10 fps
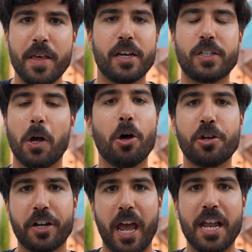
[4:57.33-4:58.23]
because all you're
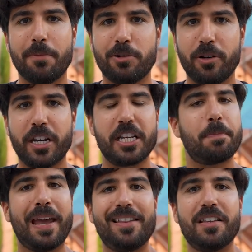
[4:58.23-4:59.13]
gonna end up doing is
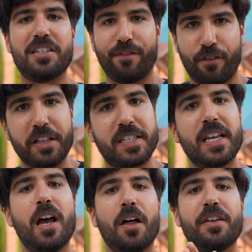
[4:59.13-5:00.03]
paying the difference
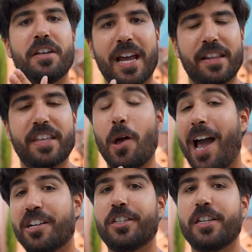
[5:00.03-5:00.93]
on the night that you
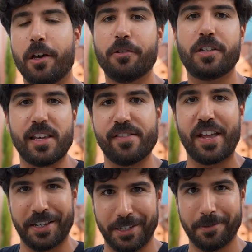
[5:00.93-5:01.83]
actually go to the event.